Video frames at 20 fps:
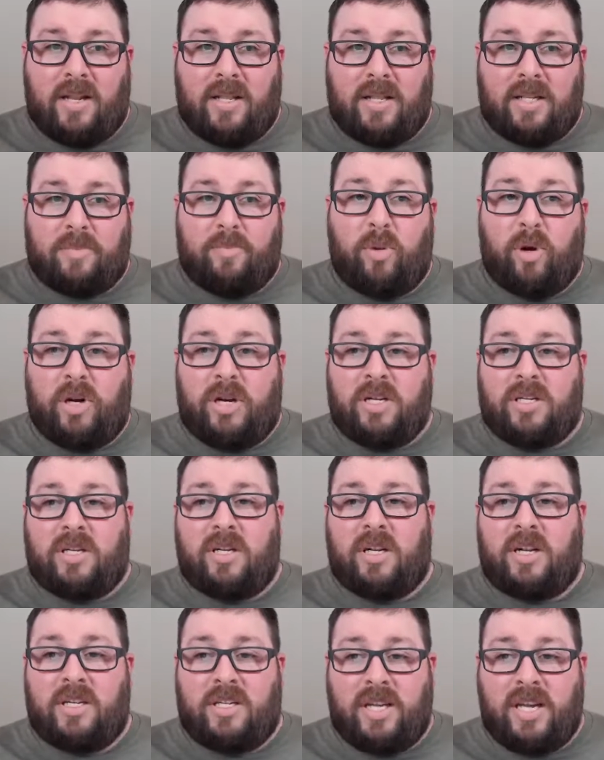This book is
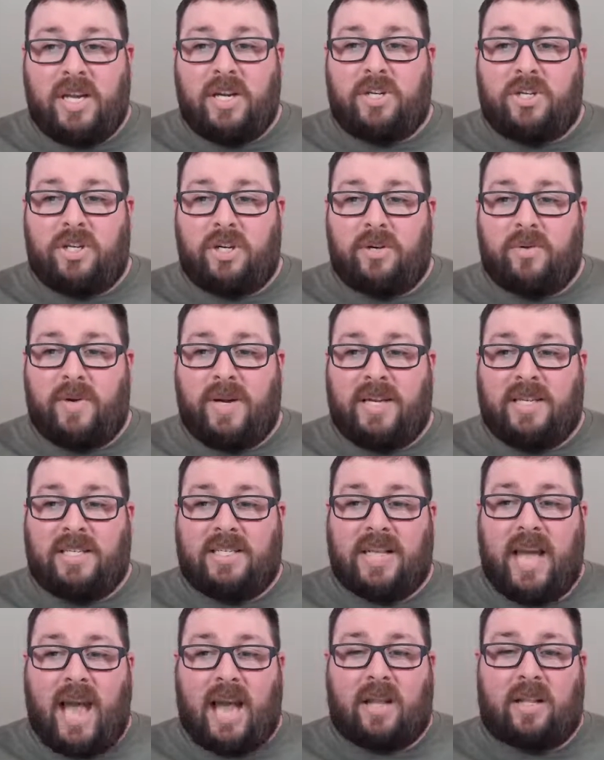going to teach you
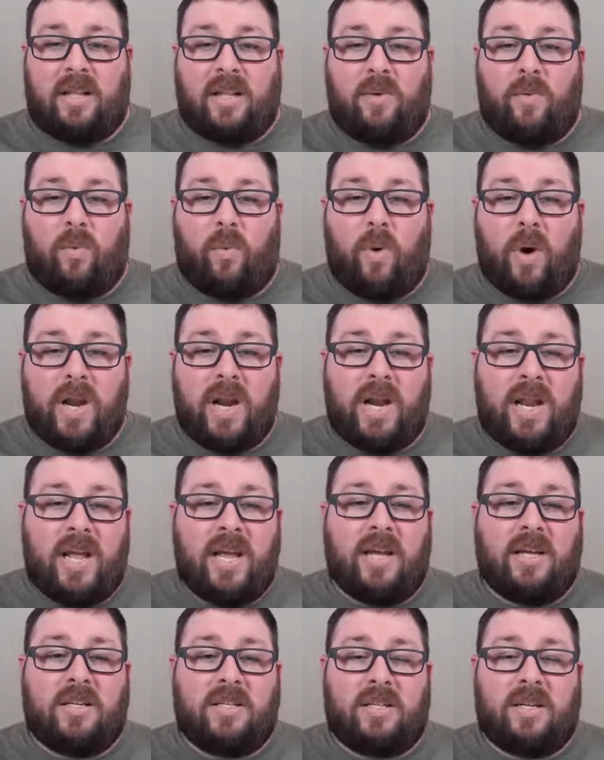exactly what it
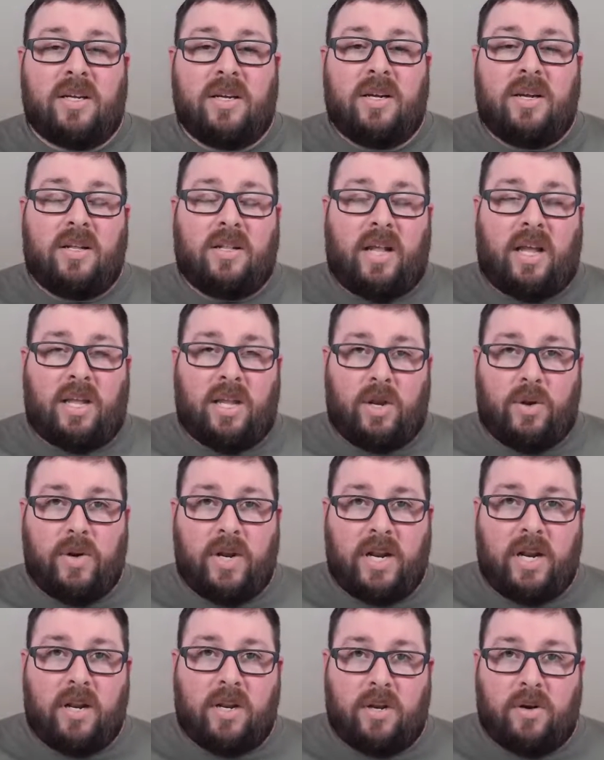is that you
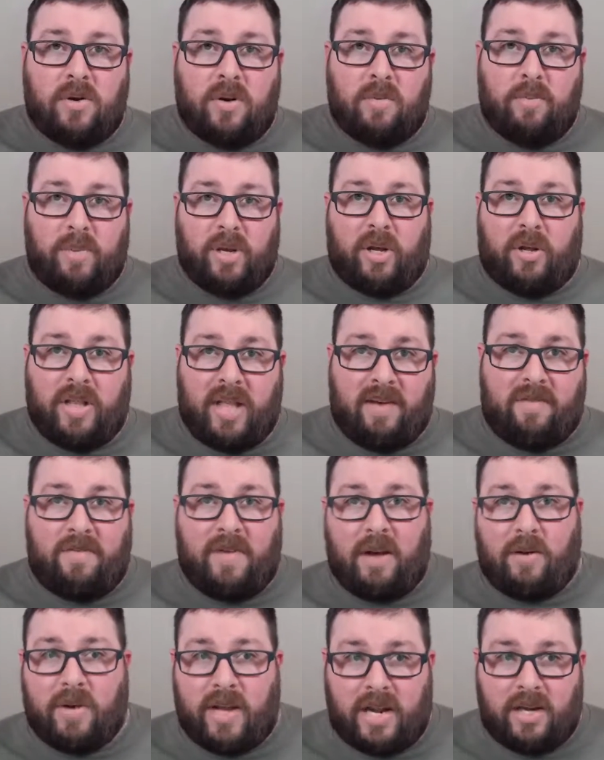need to do to build that
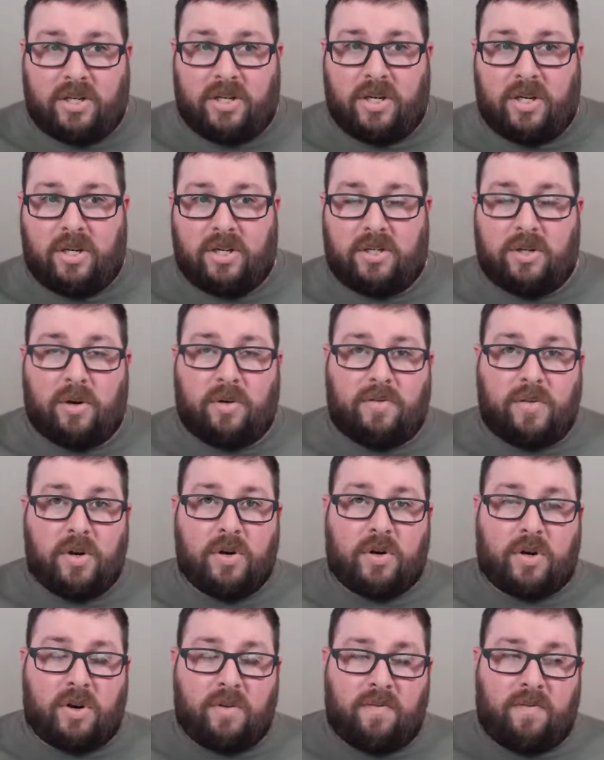foundation. So if
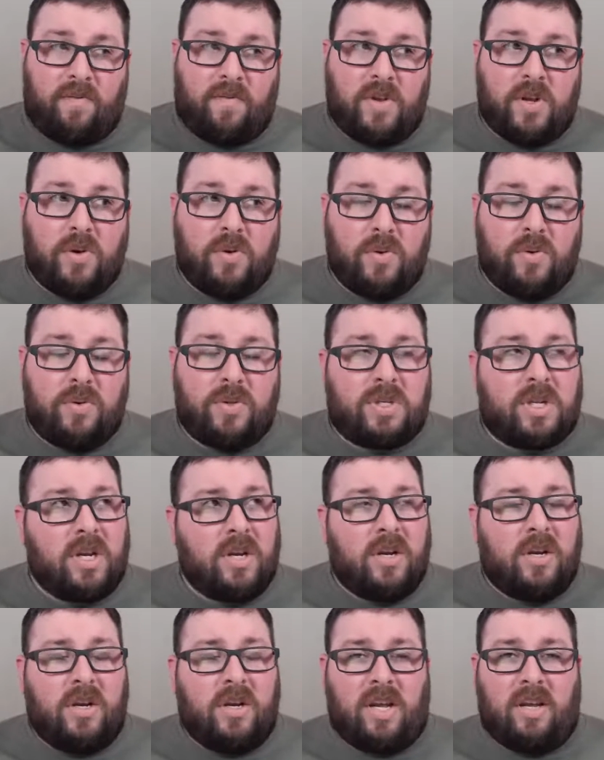you're confused,
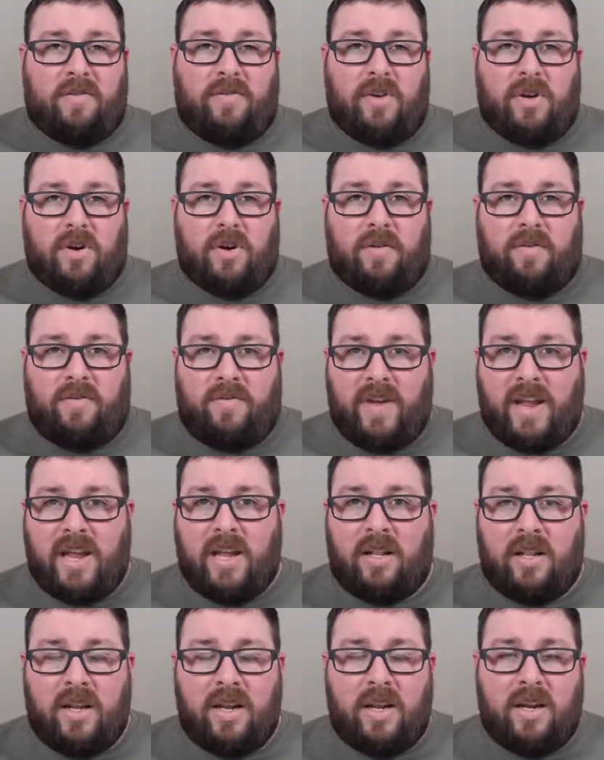if you're
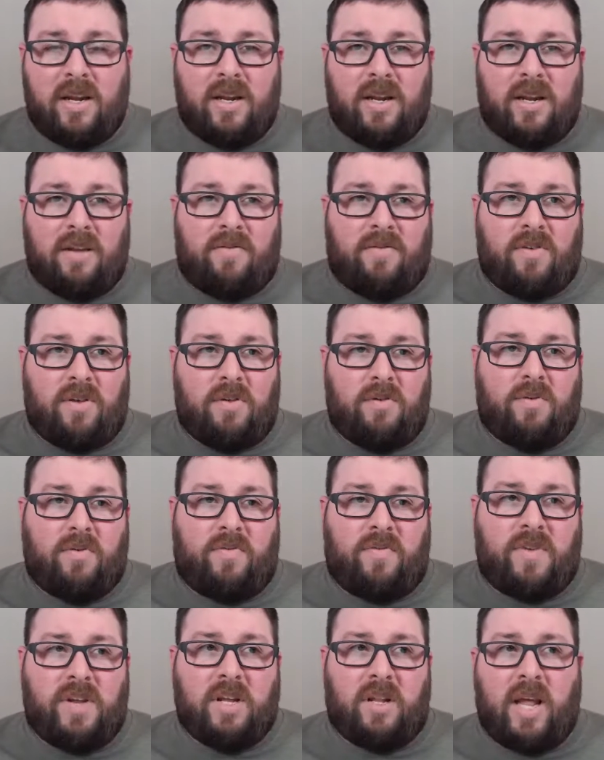failing, if you
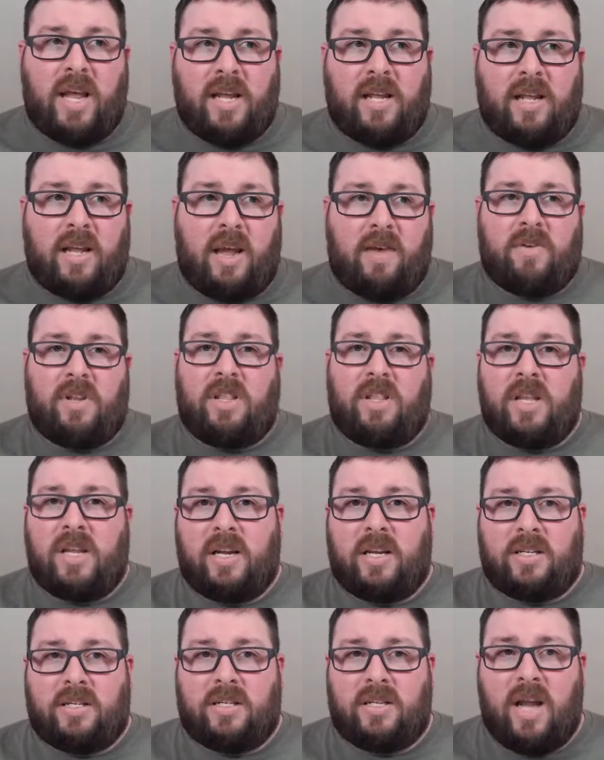feel like everything
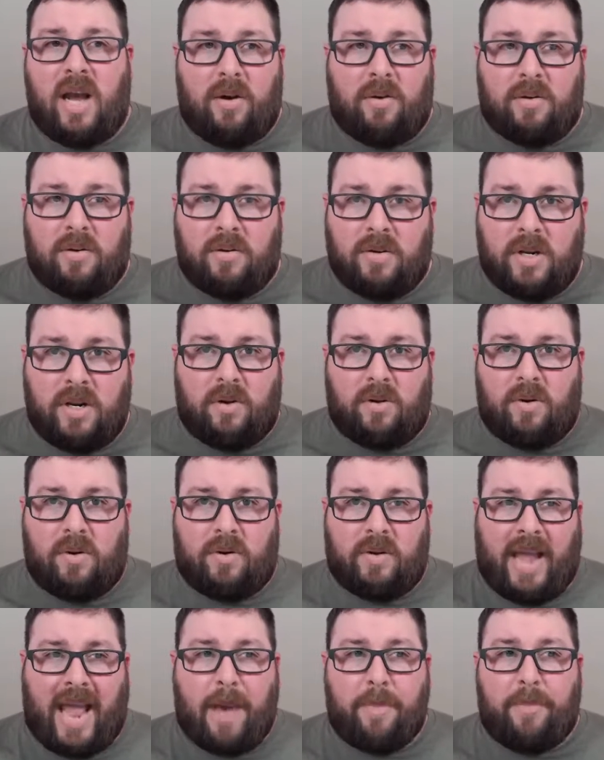is not,
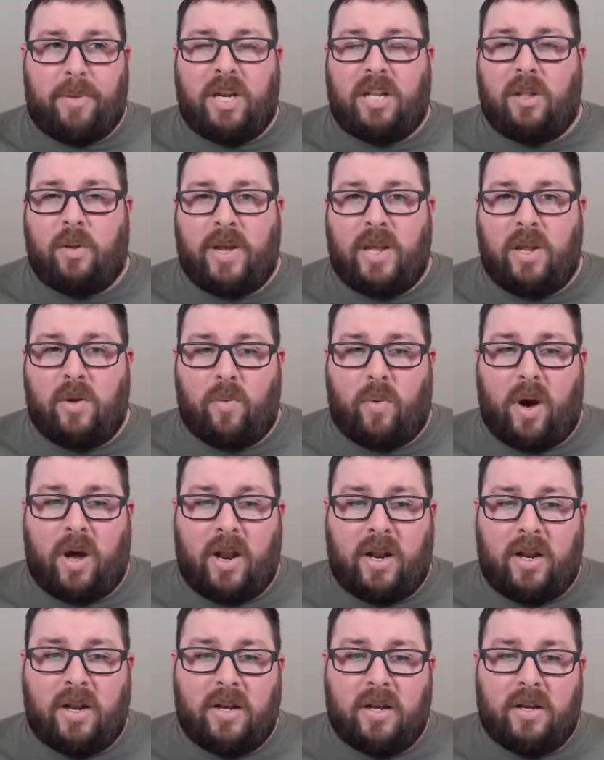happening the way you
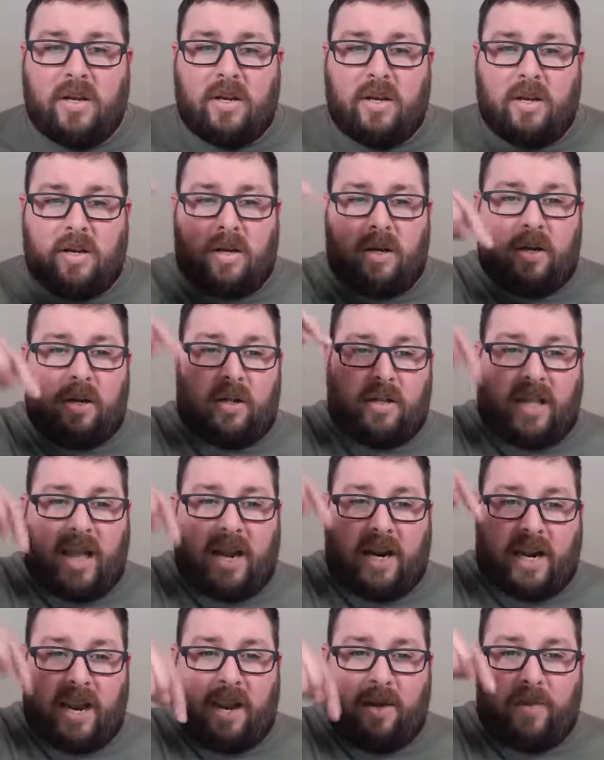want it,
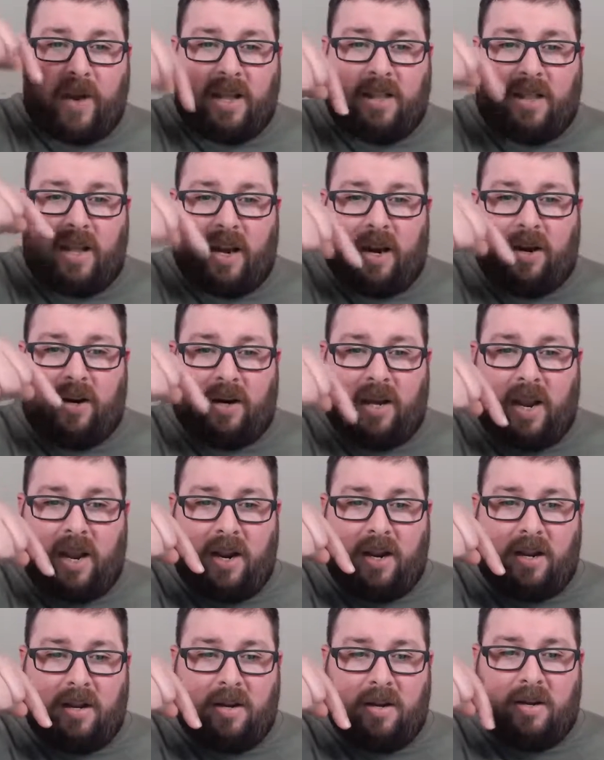that guy right there,
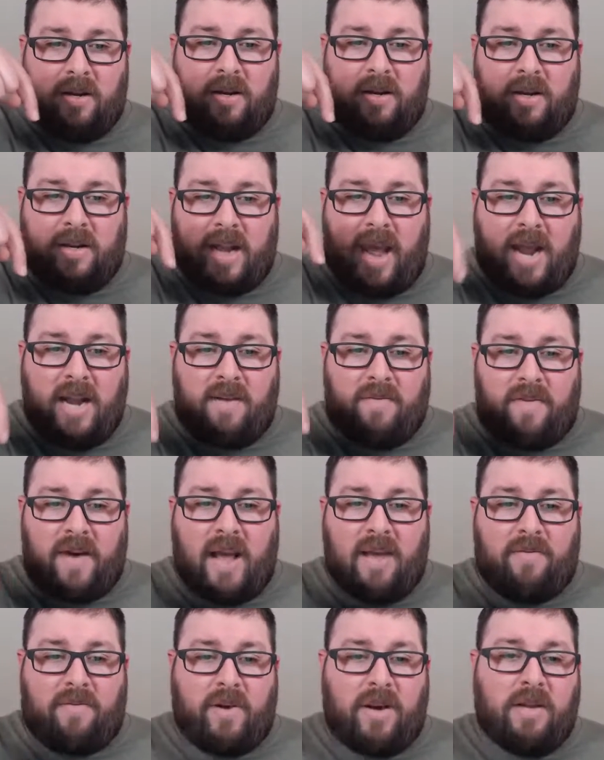okay? 9 to
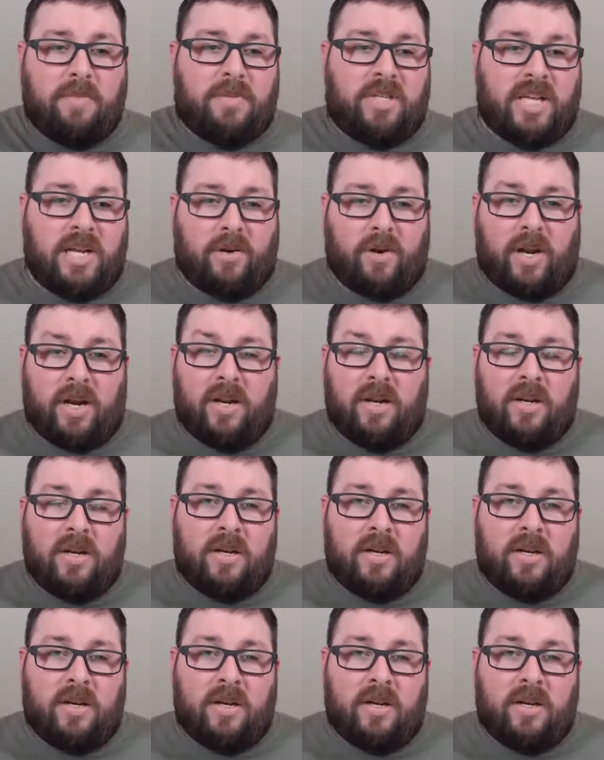5 Freedom Secret.